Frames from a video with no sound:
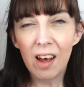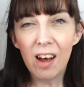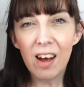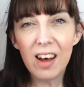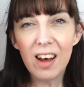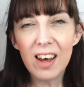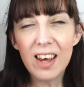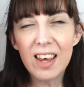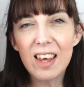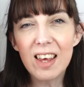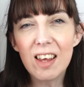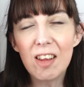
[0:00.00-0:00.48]

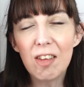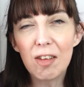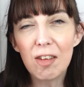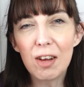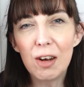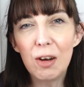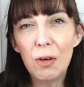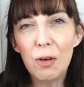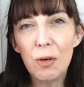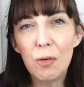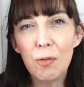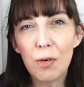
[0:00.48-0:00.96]
Hi, it's
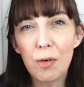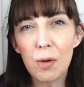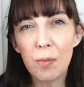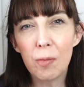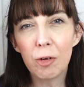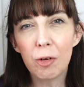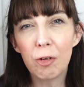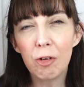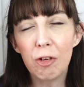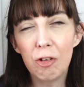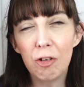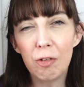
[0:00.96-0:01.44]
Lou
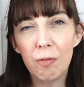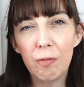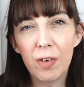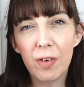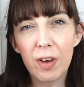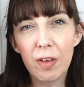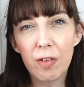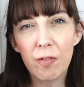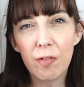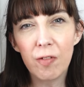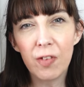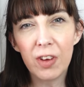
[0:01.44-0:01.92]
from Christian
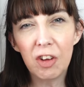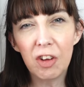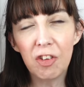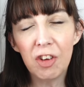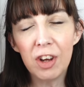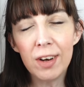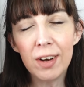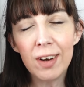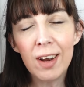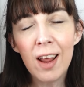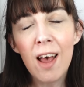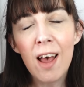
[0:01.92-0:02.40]
Faith and
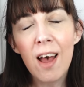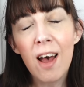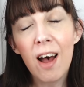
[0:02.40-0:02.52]
Fiction.